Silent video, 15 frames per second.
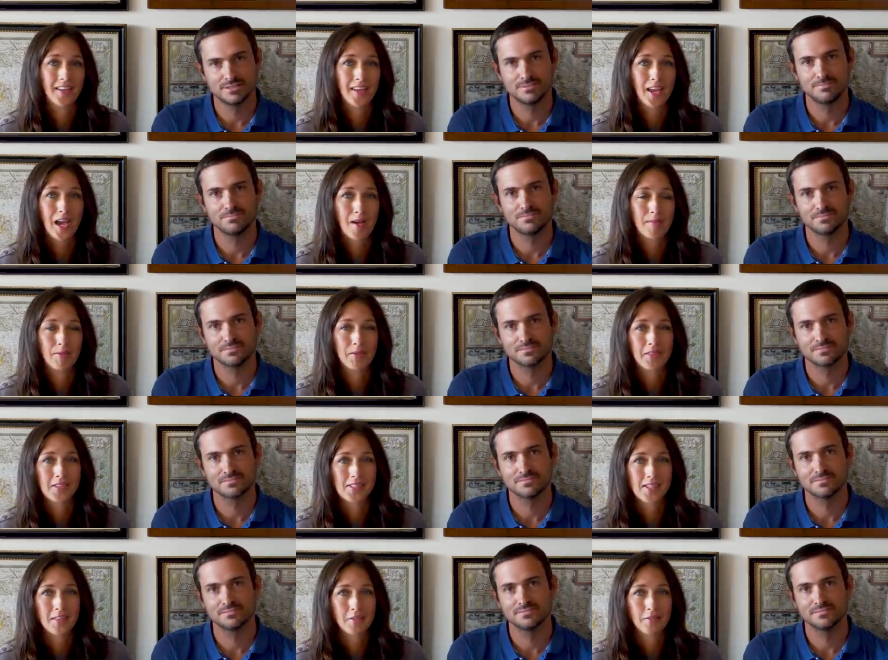Speaker 1: in cabin with
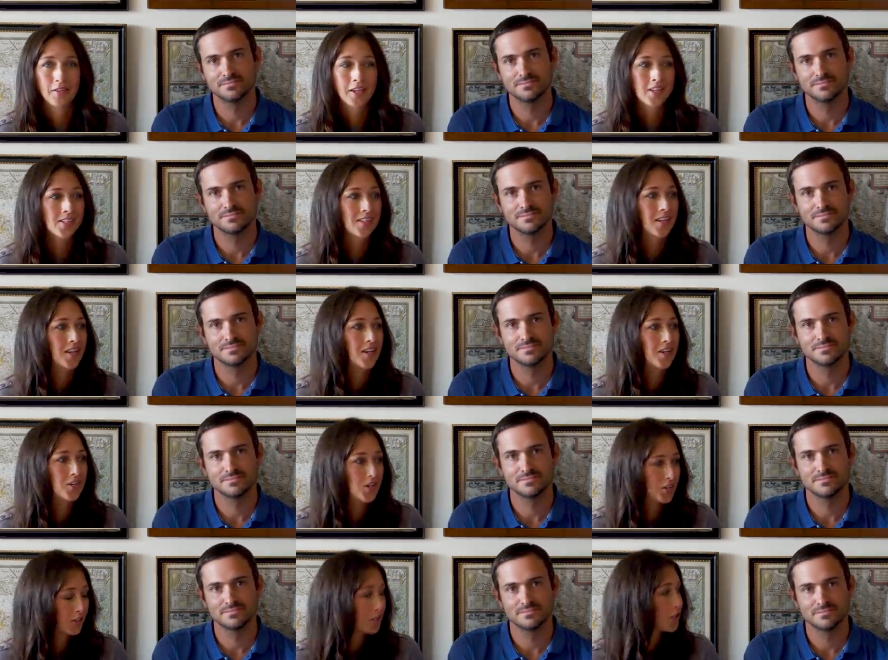us on the flights.
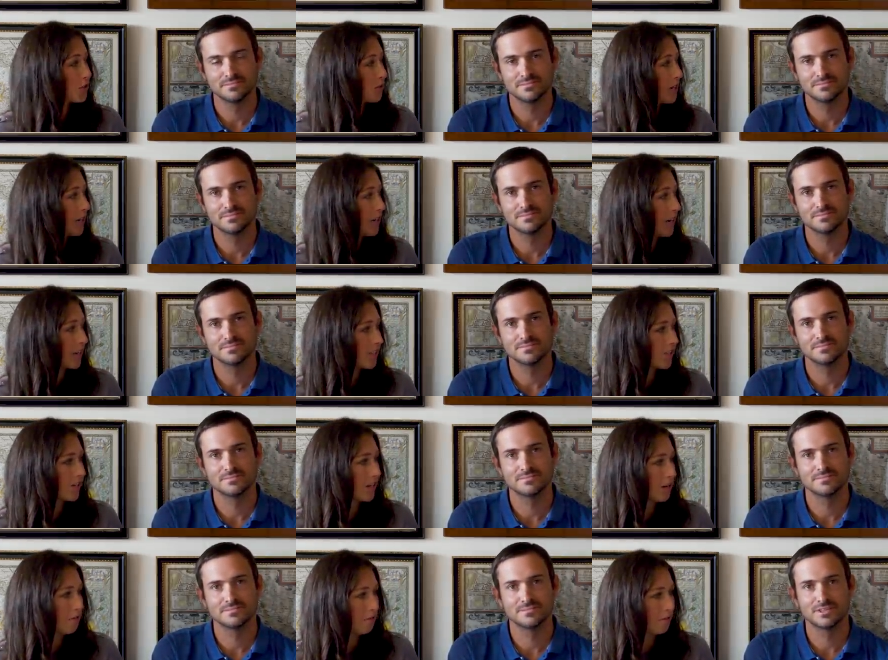She took a train
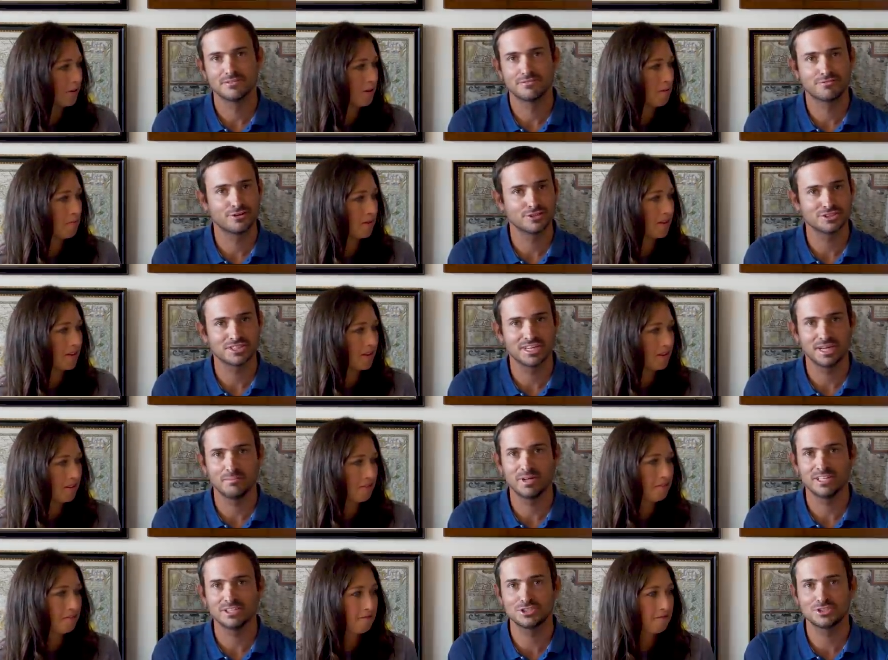yesterday from first
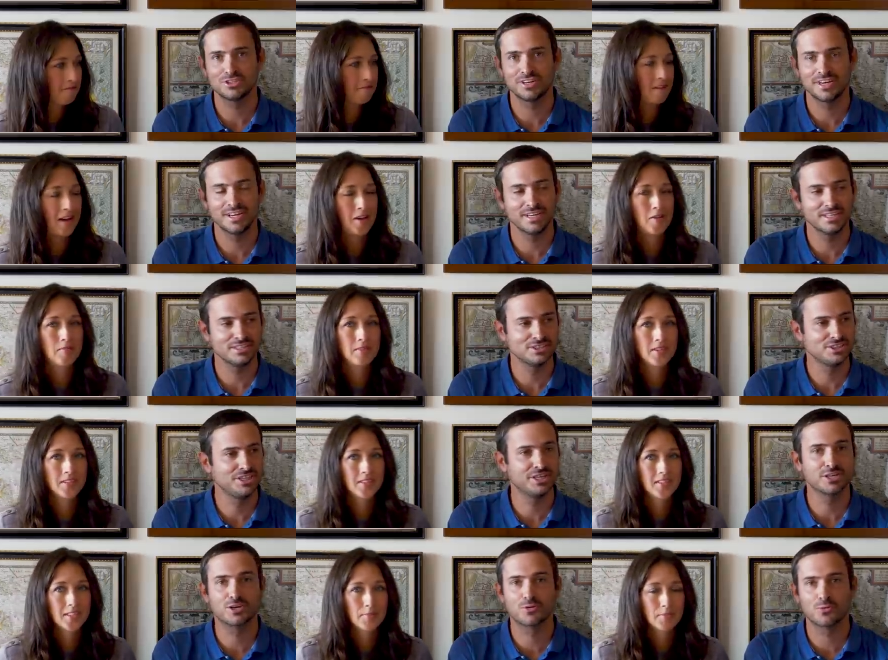time on a train. Falmouth
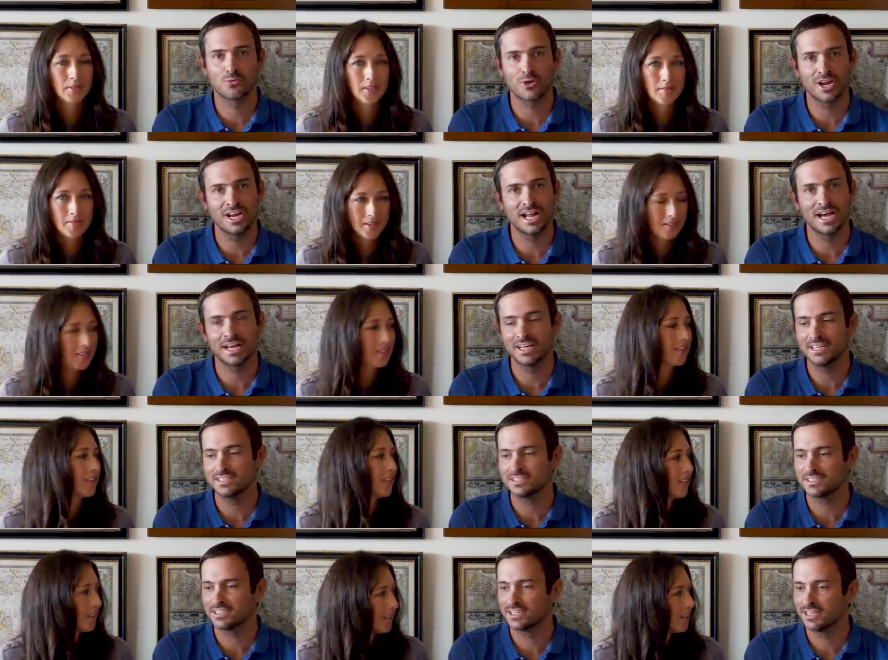she did great
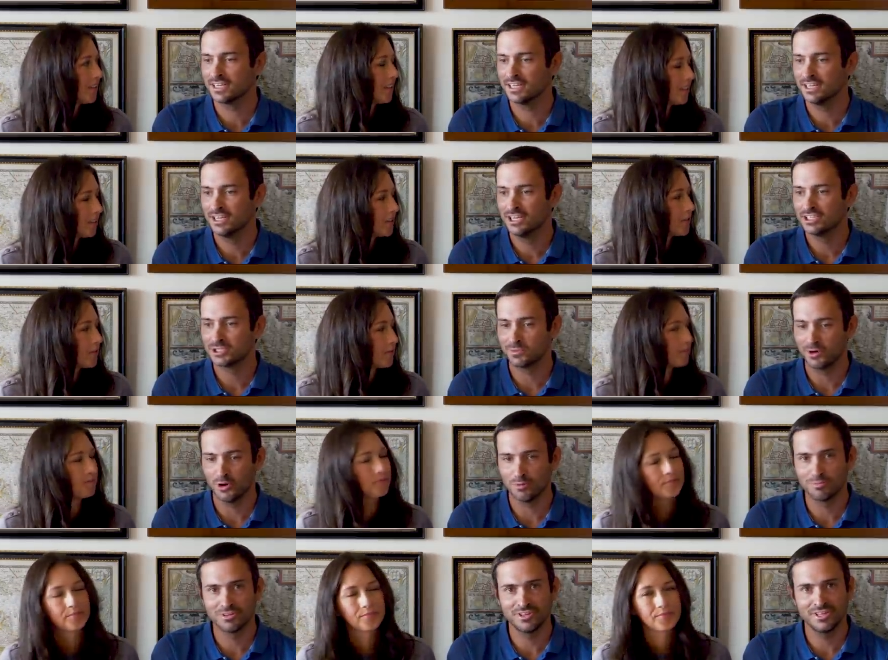Plymouth.
Speaker 2: on it. Uh, so we
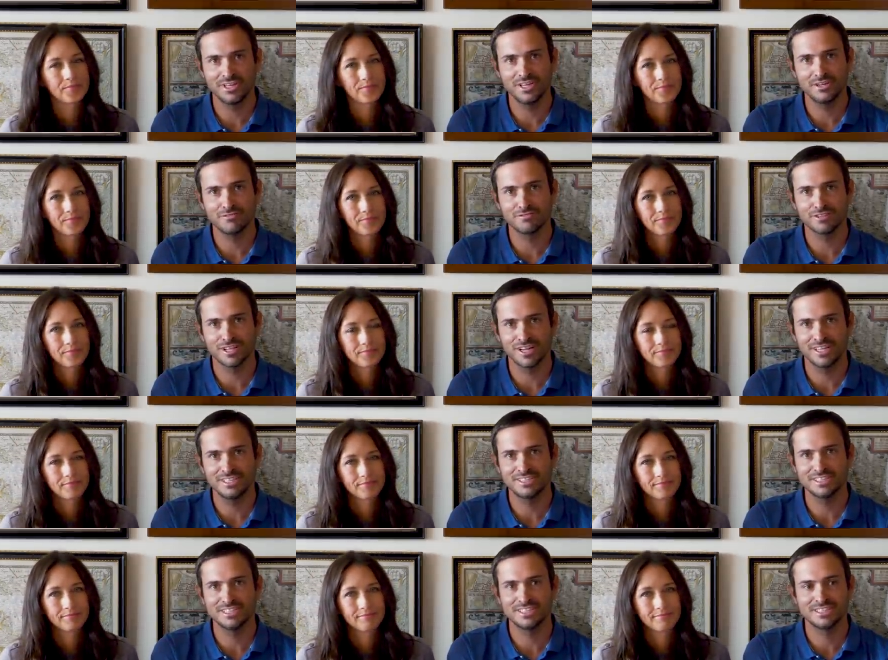hope the
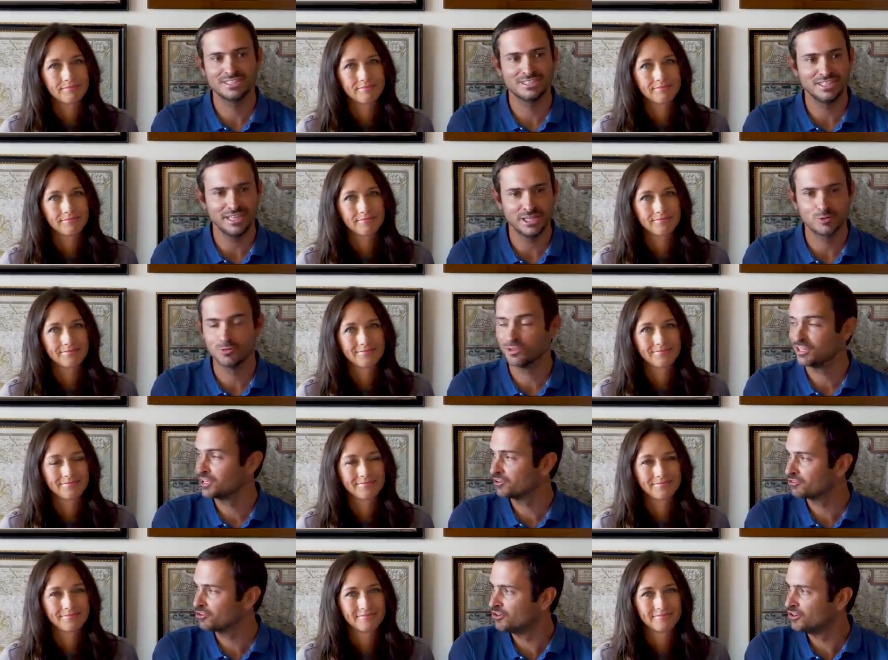flight is
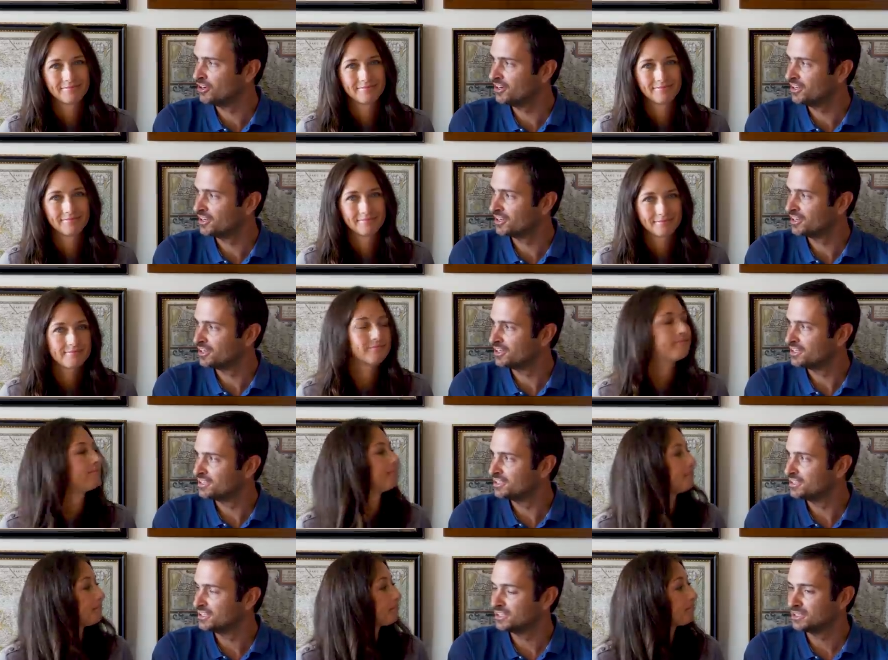equally as good.
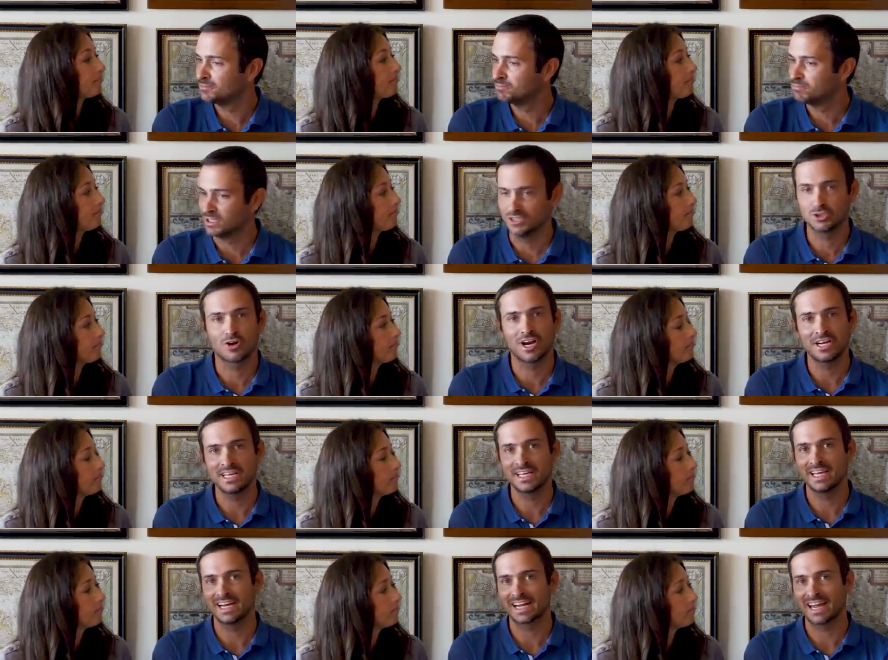Uh, but trying
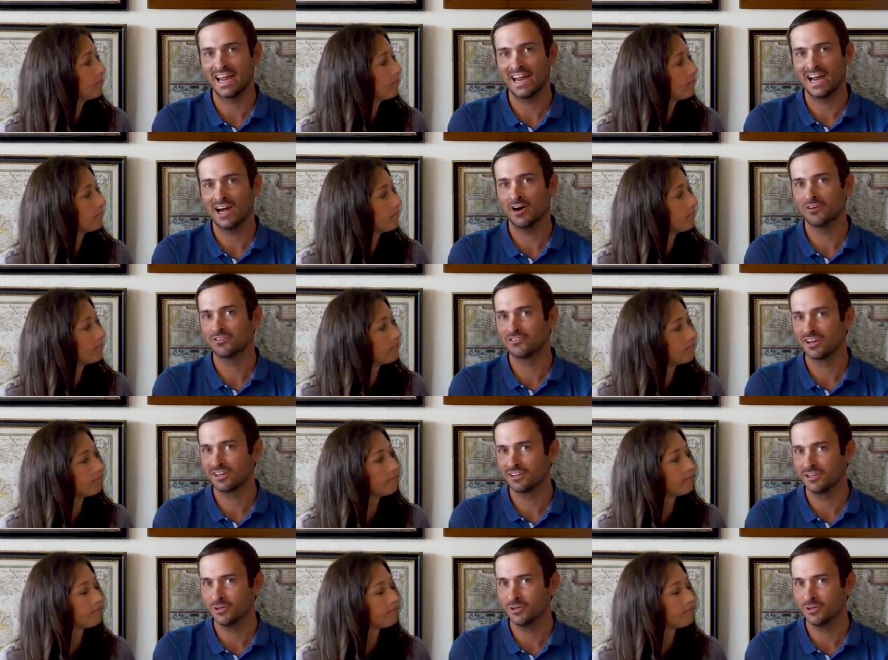to get a cat outside of